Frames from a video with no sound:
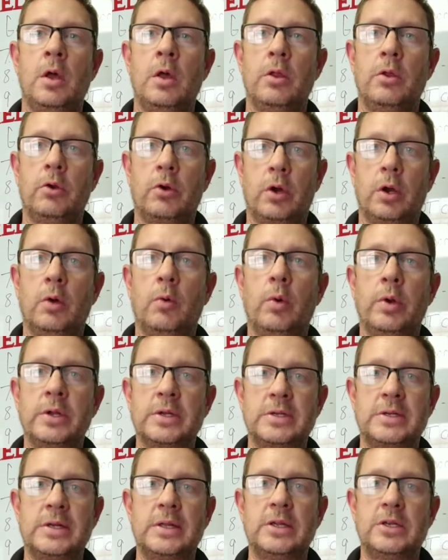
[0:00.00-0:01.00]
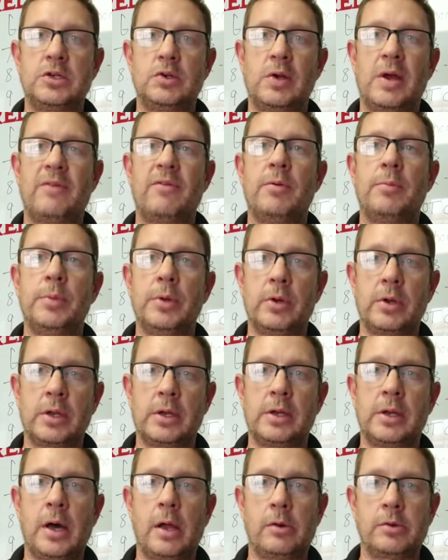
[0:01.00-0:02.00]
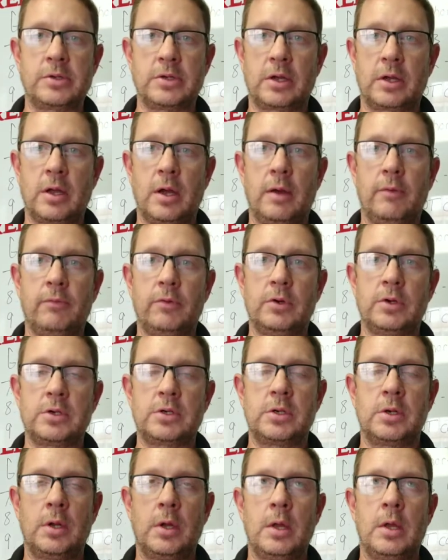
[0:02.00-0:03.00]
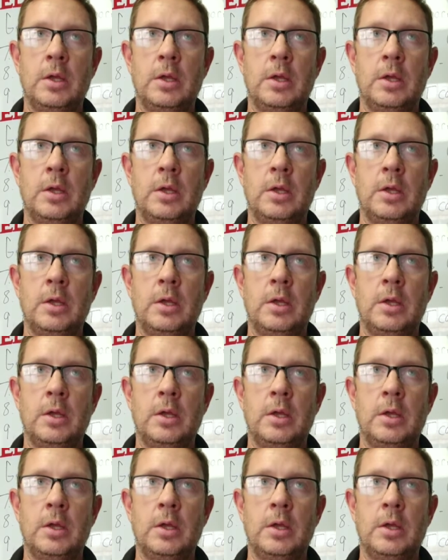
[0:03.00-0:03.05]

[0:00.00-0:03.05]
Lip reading: they're going to want to see that you have $1 million in coverage.